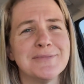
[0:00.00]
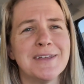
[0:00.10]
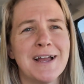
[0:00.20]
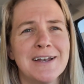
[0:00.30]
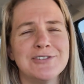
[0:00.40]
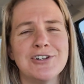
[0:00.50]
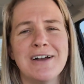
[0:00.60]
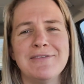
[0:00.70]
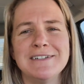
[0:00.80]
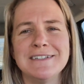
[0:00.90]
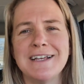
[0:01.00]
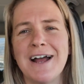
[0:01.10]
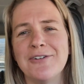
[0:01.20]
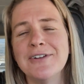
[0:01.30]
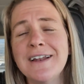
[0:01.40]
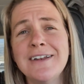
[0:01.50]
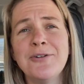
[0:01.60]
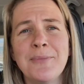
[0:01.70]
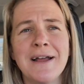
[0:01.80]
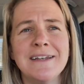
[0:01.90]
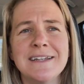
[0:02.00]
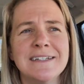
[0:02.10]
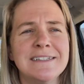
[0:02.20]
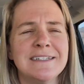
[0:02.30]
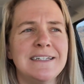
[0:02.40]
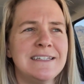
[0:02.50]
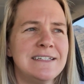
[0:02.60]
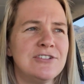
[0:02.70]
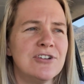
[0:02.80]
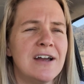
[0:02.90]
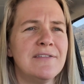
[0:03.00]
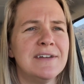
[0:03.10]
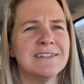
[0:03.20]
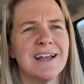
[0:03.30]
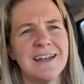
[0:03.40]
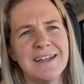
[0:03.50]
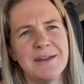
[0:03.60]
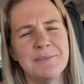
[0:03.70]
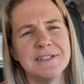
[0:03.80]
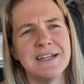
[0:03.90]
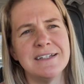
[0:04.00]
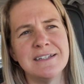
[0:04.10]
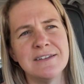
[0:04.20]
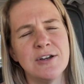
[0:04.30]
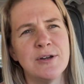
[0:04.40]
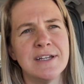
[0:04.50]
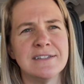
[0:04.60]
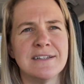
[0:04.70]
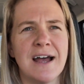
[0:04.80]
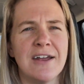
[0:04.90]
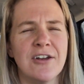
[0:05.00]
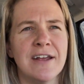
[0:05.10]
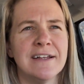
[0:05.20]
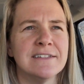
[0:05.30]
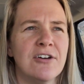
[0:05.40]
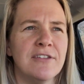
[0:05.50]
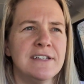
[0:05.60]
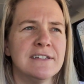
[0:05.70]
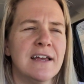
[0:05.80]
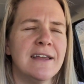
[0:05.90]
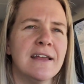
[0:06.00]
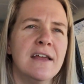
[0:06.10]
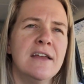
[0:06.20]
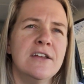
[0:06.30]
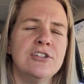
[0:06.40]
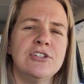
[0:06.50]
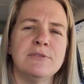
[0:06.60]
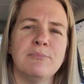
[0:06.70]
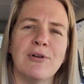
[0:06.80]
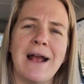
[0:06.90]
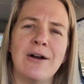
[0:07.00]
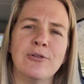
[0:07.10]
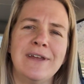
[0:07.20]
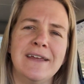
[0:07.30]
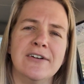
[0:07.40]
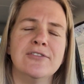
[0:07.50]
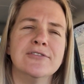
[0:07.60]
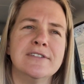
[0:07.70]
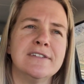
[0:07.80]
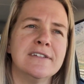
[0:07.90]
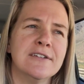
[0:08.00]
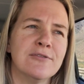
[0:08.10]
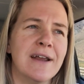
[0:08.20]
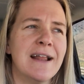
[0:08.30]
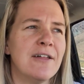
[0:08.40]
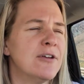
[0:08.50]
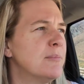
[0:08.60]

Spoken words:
you gotta drive into town, and I don't mind it. It's an easy drive. It's kind of hypnotizing, though. It gets tiring. It's all these like just brown hills. Right now they're